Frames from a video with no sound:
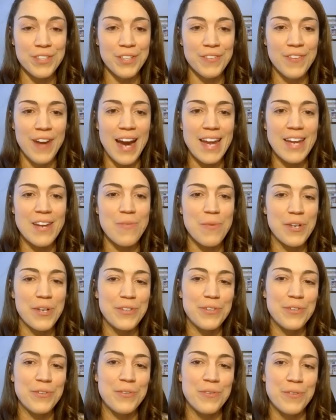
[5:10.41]
right, where
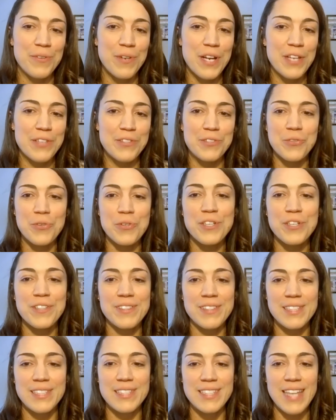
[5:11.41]
you
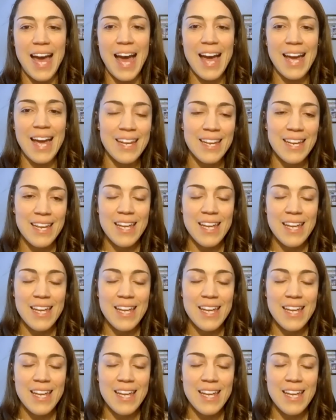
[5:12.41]
historically sat